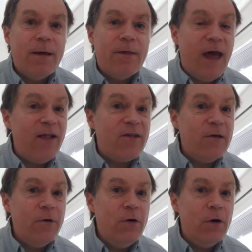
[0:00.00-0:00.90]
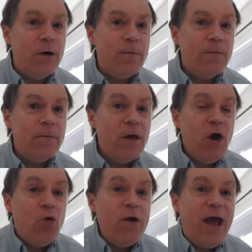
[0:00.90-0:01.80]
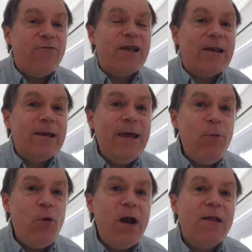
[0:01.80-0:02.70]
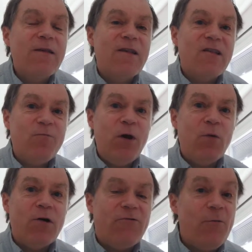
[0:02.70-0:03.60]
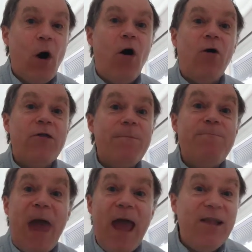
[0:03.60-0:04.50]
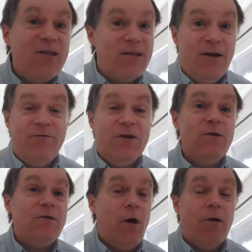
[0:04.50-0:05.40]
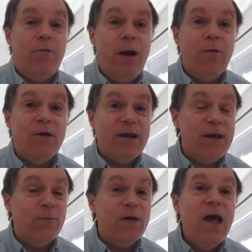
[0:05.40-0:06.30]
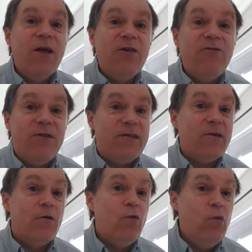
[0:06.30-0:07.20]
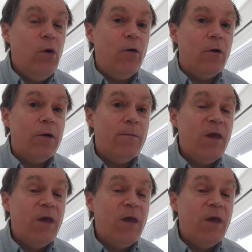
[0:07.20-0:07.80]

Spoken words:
That's still good. We have to liberate the spirit from all the bad stuff that is all around it, namely the physical world.